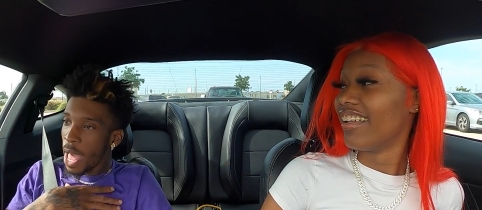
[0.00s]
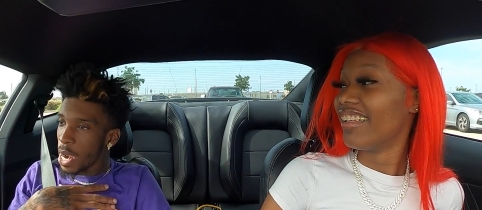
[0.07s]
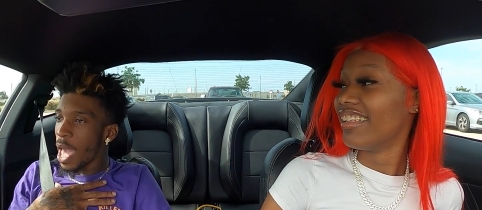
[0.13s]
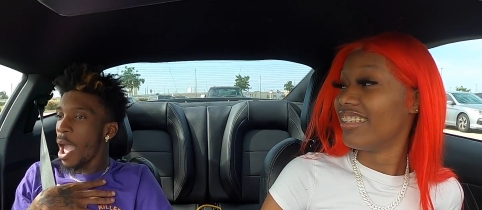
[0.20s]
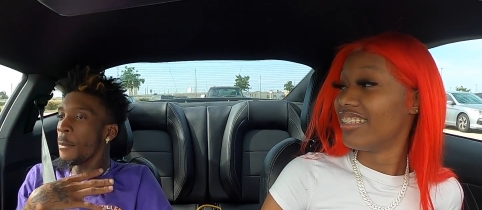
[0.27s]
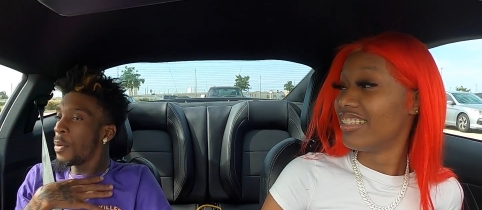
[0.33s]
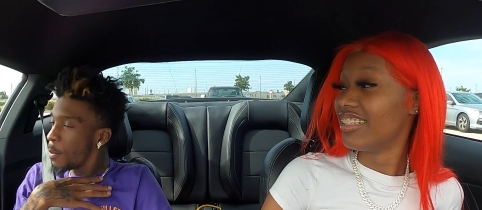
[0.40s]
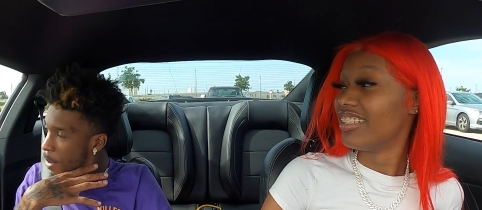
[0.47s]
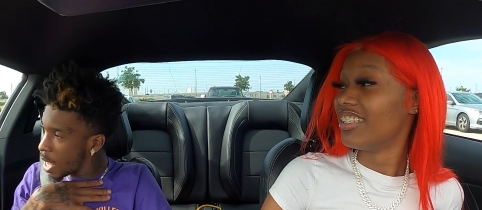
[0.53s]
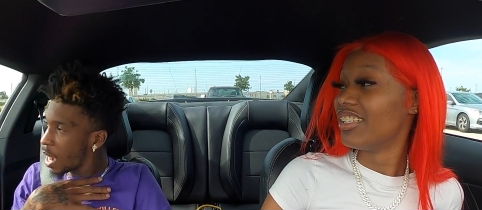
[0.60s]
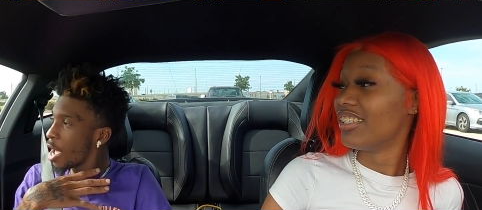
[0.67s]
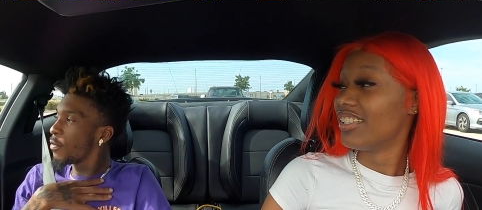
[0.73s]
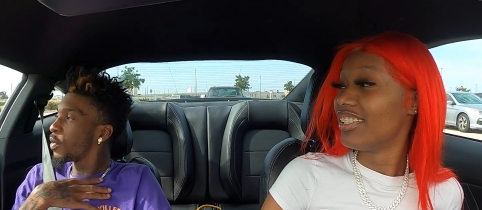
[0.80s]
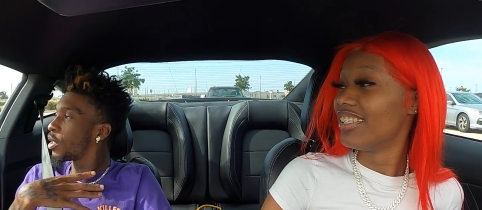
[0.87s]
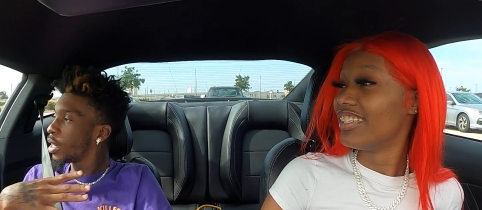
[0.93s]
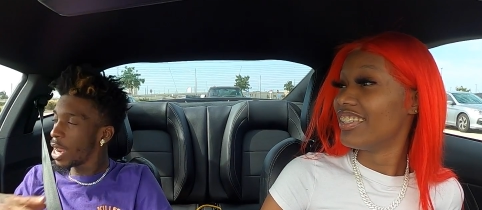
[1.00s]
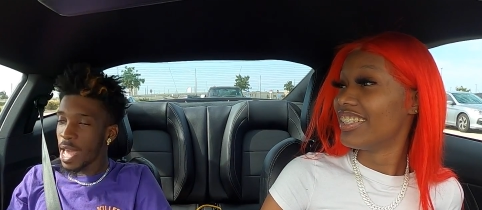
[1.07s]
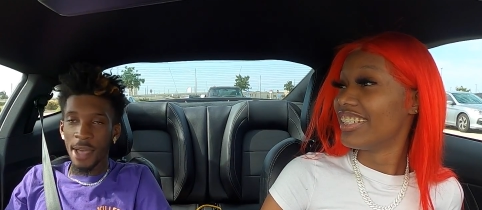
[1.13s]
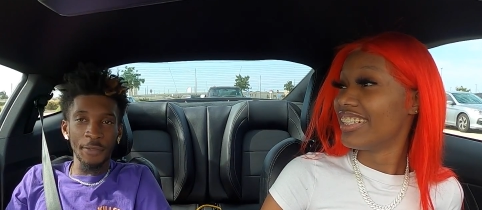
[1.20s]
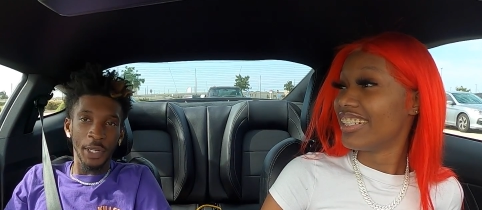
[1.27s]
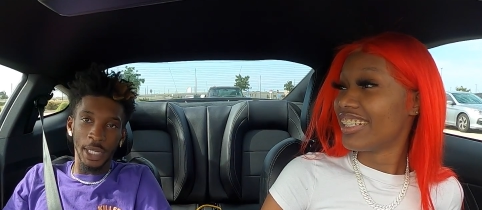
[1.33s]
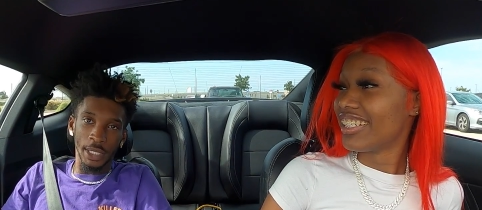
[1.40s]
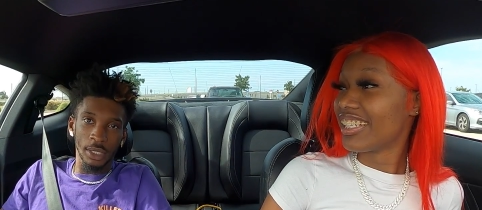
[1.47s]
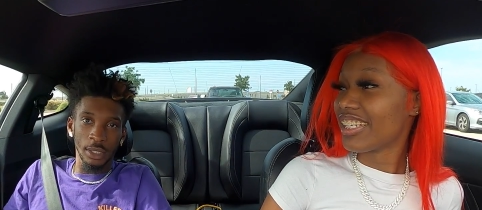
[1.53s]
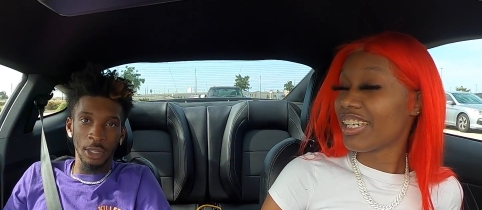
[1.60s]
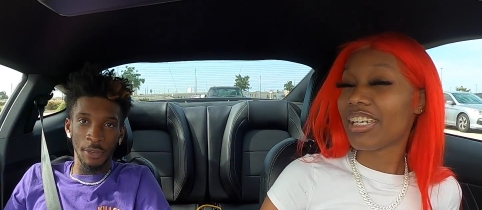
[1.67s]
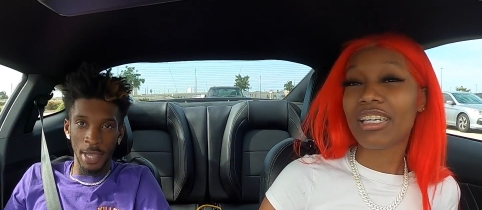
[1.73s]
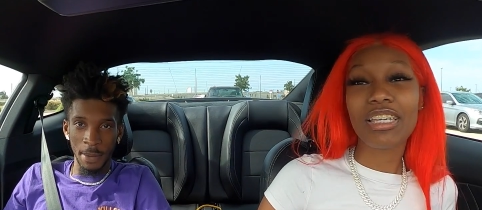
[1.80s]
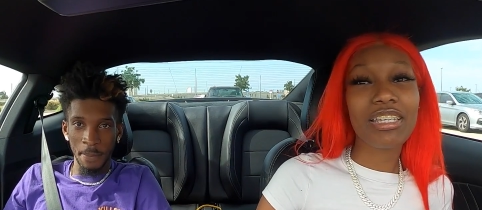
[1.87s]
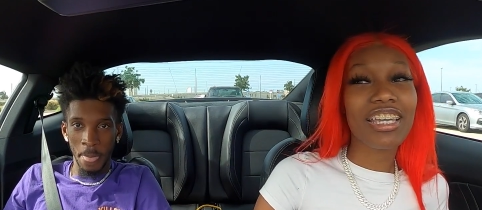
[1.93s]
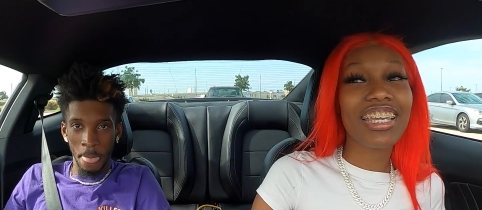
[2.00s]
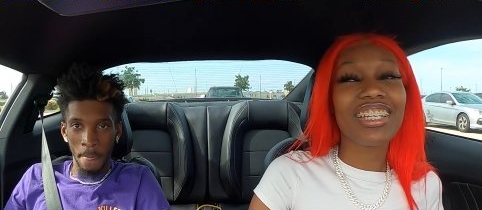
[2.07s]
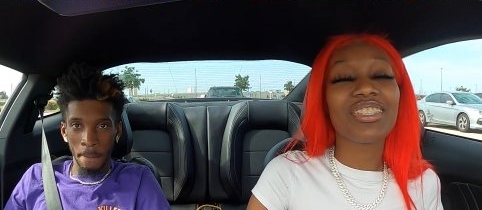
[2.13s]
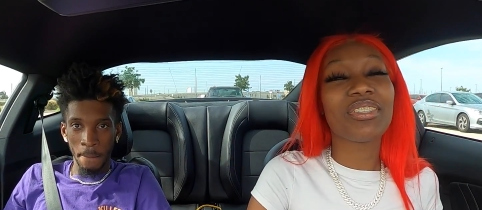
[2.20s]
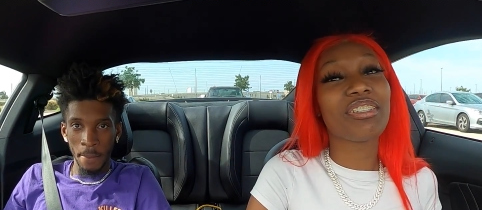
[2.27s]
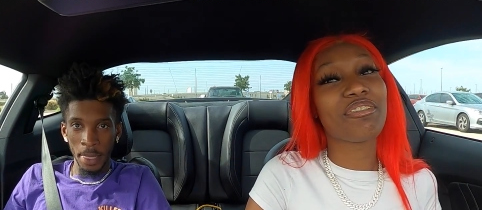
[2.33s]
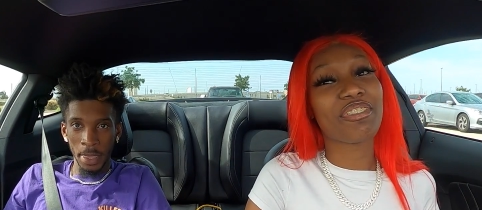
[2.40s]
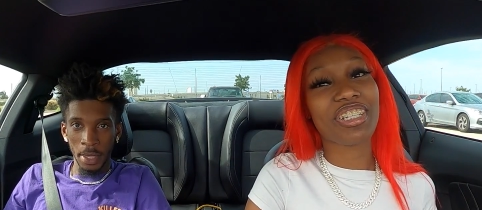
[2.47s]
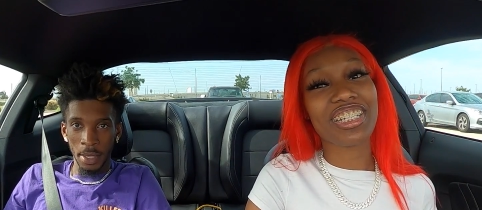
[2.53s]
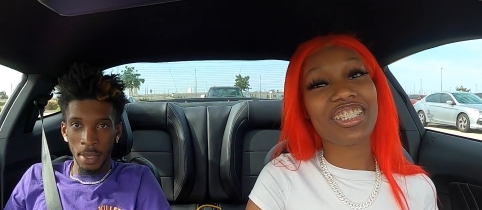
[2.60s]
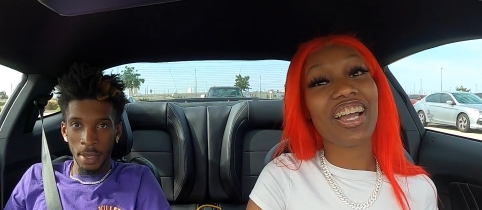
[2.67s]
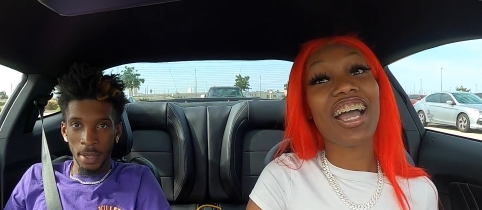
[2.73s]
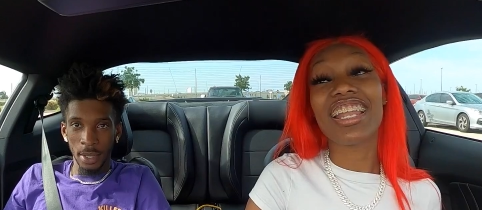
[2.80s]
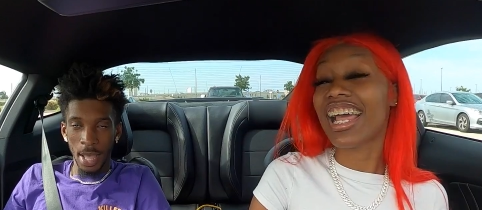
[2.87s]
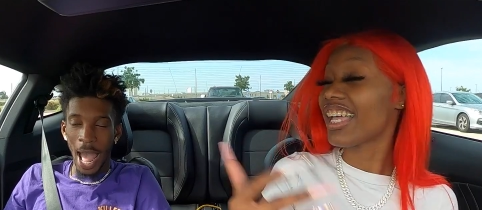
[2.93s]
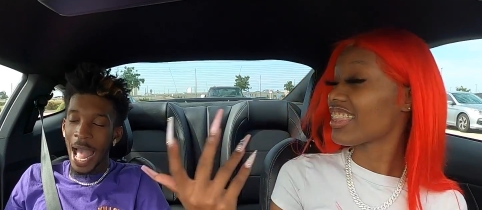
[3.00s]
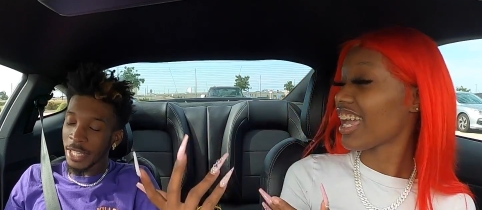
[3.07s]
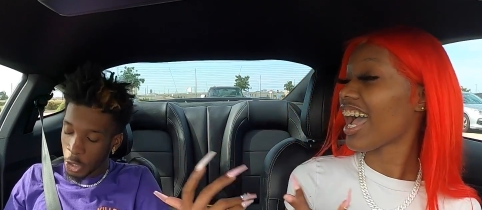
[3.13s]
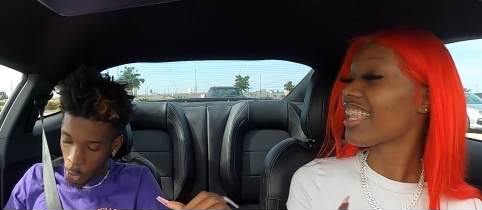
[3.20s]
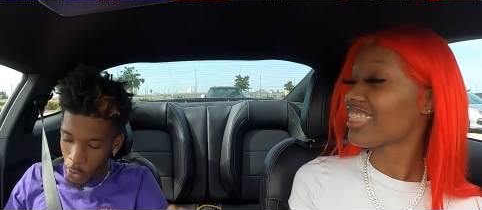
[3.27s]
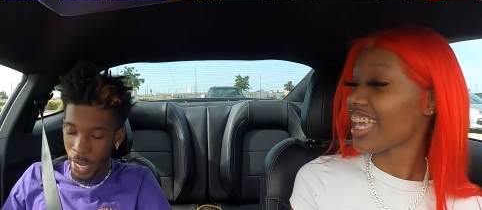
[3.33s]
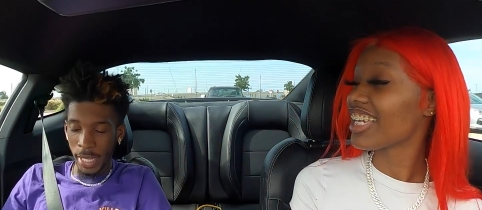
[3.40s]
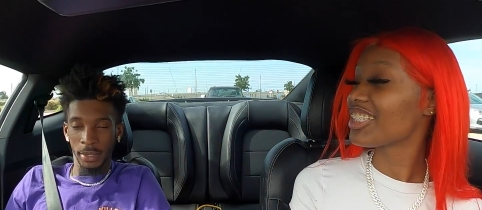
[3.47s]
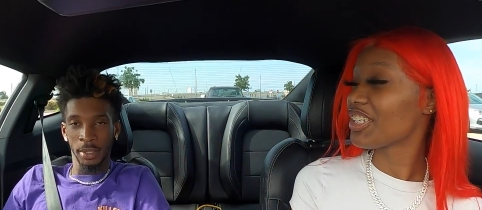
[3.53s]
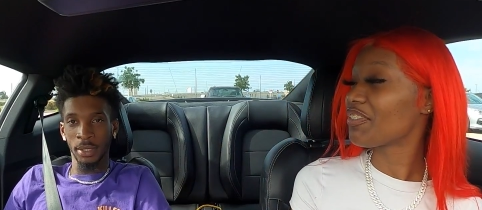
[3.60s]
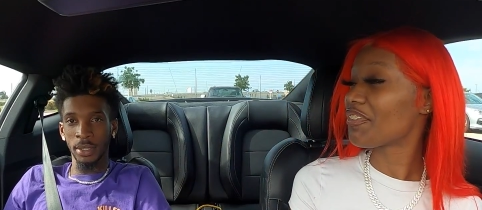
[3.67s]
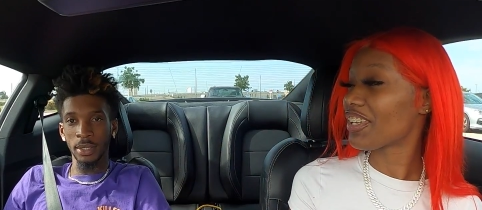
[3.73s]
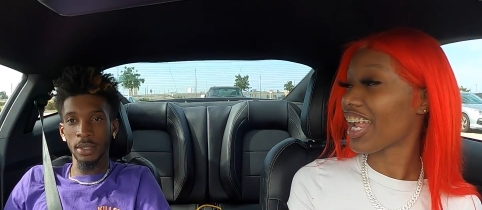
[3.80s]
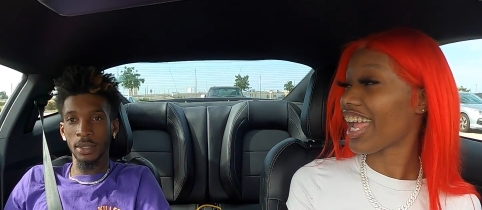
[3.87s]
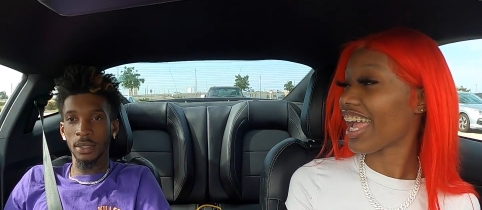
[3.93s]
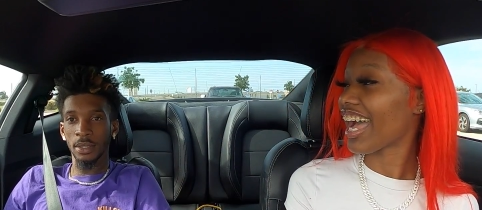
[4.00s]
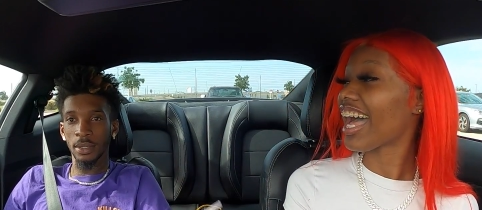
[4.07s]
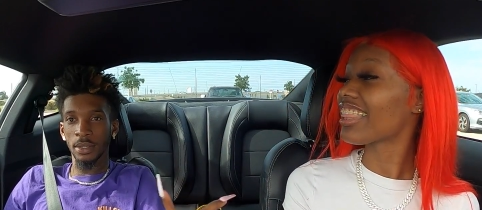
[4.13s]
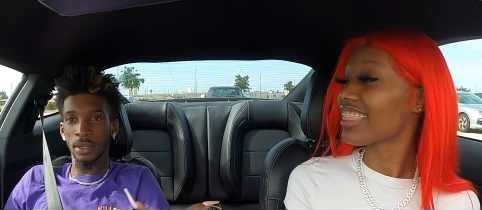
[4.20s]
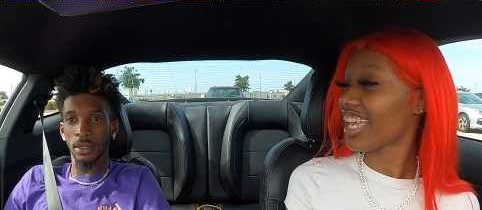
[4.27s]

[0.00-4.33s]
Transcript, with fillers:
Speaker 1: my life. I put my life on the line for this. You feel me?
Speaker 2: He do it for this, y'all. And I, I, I thank this. you for that. I